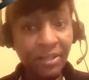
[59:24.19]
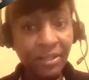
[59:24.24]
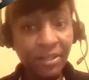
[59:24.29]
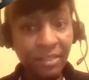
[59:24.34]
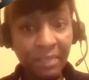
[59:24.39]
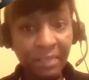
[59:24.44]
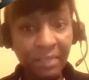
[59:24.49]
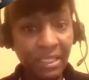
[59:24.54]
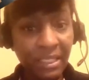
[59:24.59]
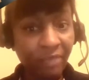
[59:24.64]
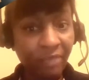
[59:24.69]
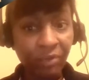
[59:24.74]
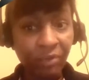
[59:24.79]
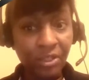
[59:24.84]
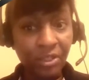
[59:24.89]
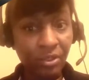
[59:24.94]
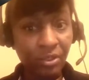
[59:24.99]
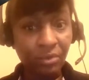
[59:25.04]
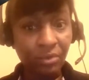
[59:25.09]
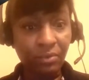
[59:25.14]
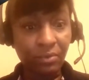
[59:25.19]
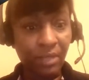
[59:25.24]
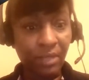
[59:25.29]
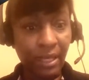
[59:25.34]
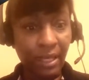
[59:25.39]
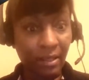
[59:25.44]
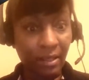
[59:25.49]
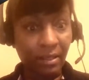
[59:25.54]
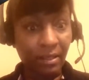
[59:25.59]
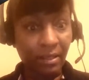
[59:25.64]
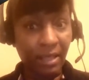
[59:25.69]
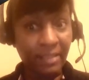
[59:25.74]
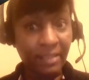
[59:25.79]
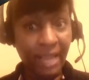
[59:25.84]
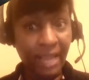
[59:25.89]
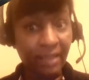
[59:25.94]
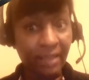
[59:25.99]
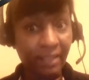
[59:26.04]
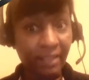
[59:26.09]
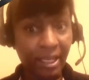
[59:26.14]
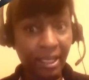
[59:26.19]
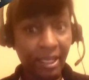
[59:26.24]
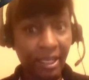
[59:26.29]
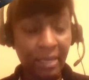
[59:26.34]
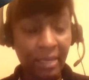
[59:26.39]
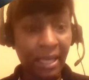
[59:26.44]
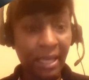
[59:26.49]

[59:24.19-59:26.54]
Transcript: something different too. Uh, exactly, Cami.